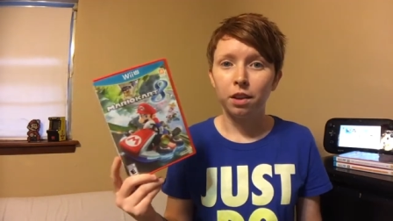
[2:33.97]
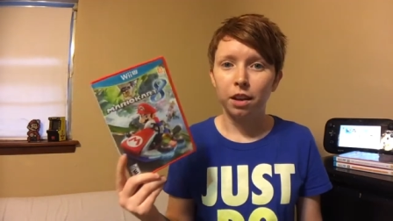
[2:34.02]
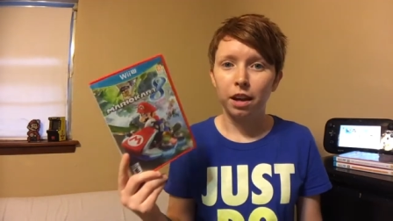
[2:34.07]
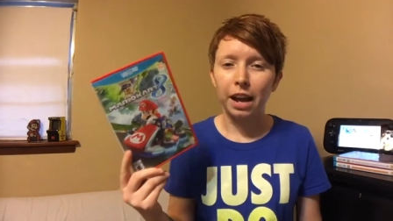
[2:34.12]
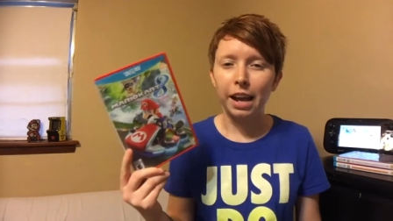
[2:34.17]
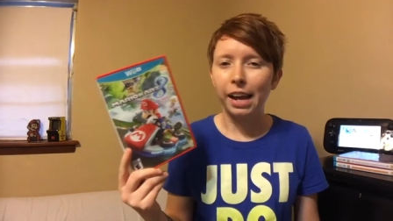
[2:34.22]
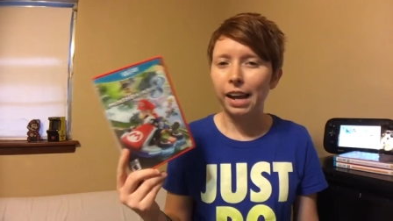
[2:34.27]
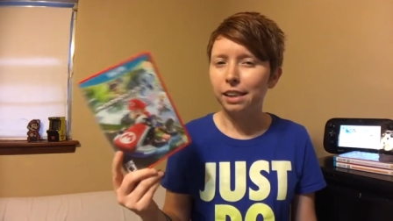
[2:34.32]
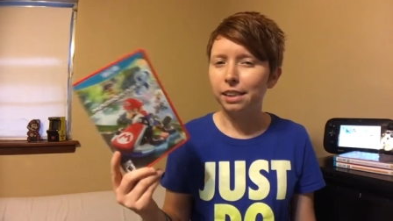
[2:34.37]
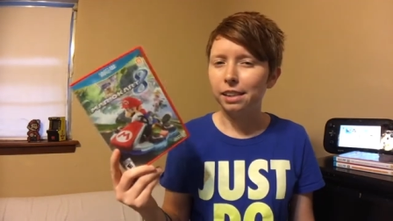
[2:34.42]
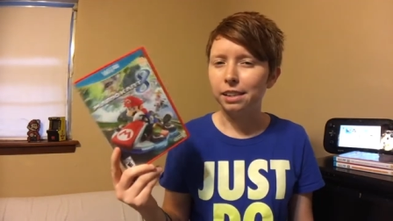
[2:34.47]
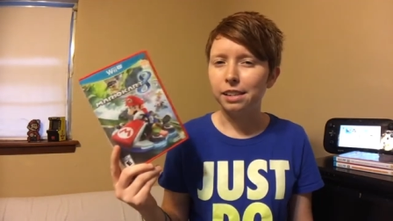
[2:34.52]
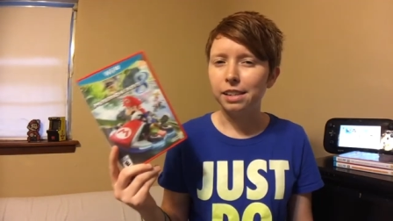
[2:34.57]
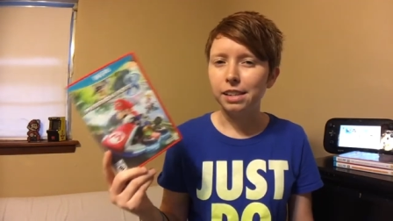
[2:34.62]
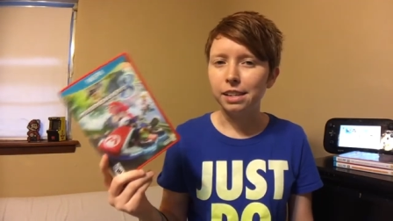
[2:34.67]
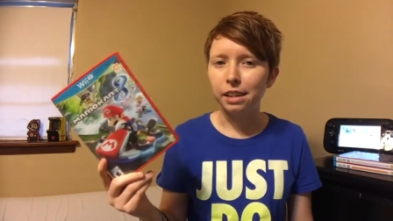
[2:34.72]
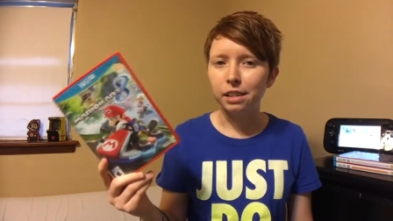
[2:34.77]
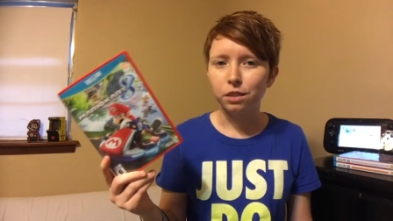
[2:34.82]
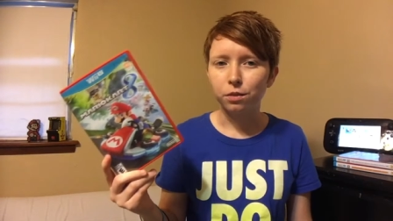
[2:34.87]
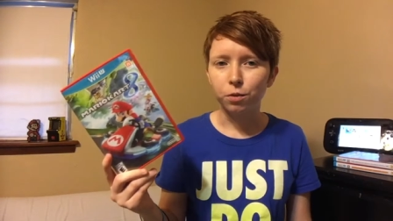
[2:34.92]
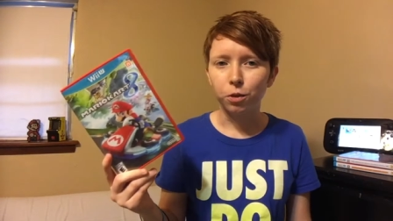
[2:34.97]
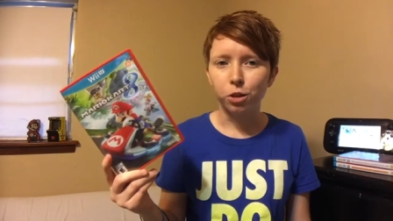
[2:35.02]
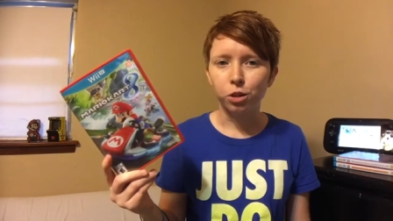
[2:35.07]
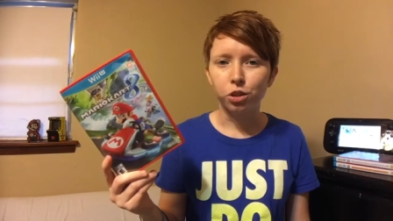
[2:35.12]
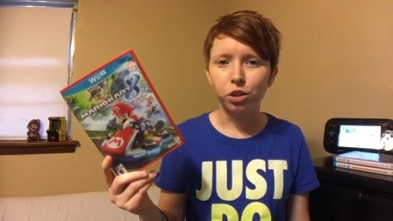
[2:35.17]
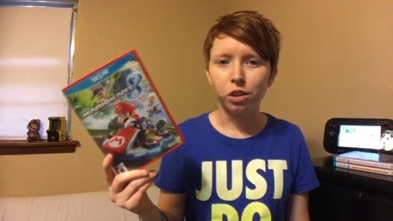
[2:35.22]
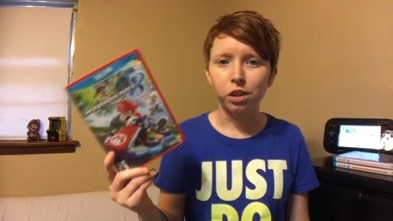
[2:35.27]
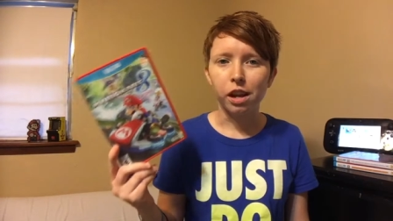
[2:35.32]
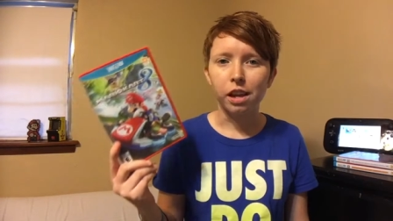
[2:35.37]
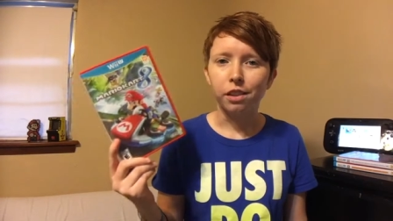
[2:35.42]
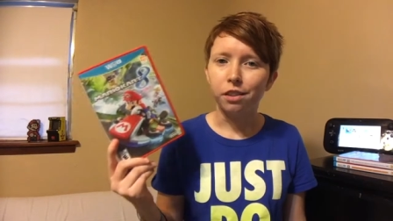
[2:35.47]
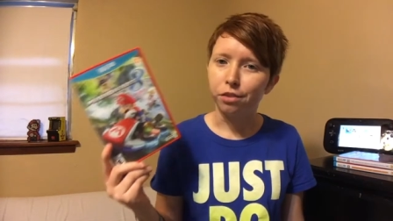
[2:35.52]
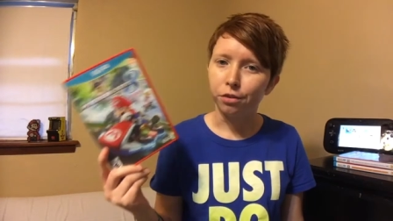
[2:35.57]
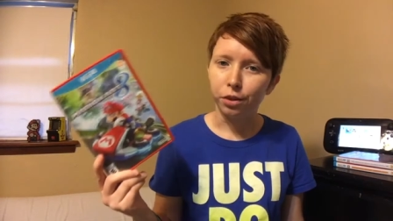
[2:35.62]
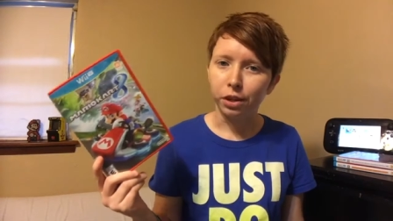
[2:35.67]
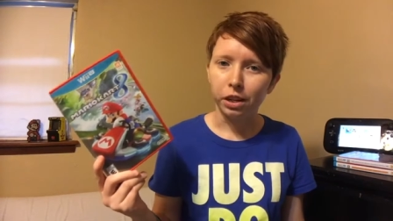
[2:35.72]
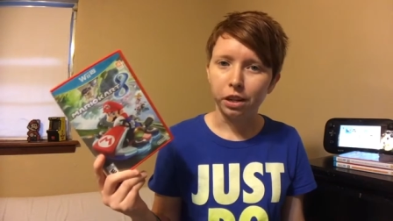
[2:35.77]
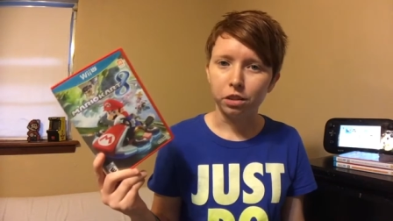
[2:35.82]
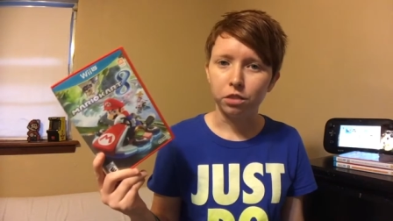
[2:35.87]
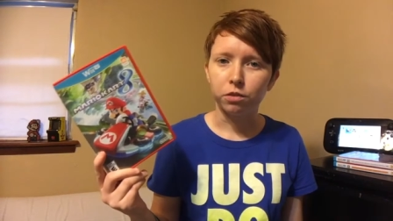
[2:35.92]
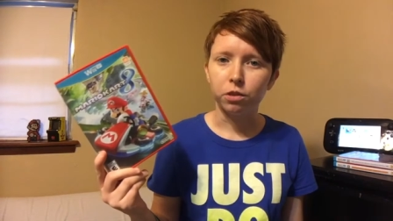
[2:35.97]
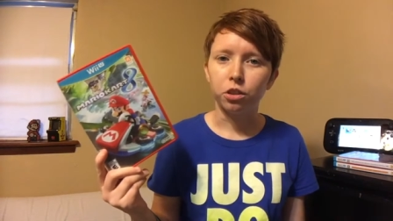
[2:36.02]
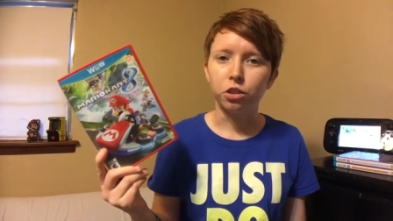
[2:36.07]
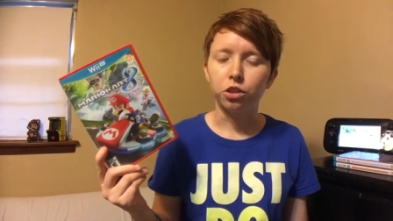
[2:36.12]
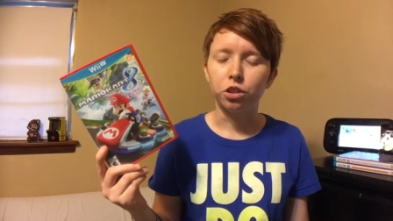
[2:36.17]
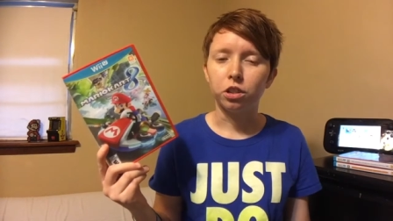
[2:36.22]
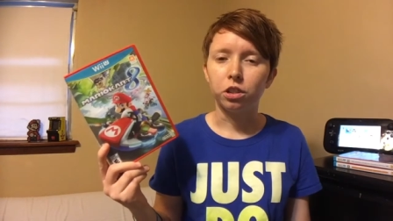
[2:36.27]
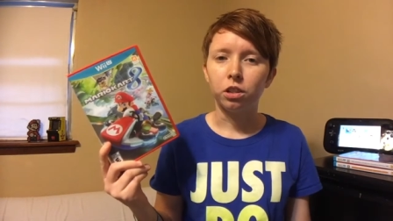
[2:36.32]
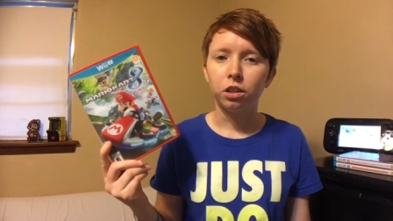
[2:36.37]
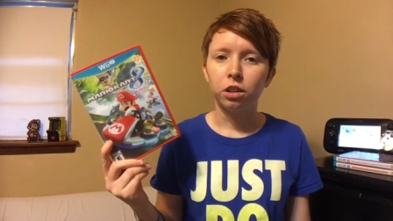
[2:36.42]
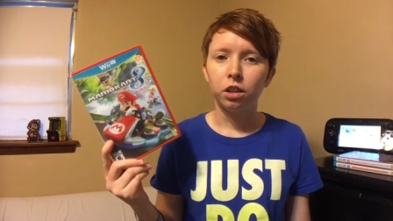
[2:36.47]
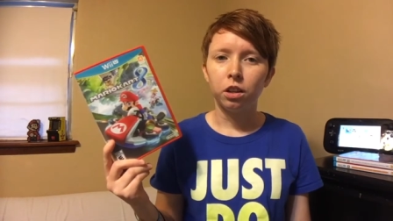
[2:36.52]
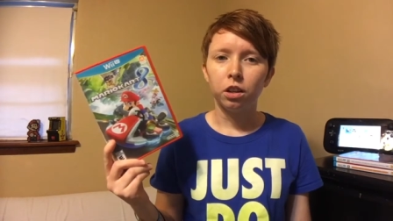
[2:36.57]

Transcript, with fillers: I had the DS version and the 3DS version,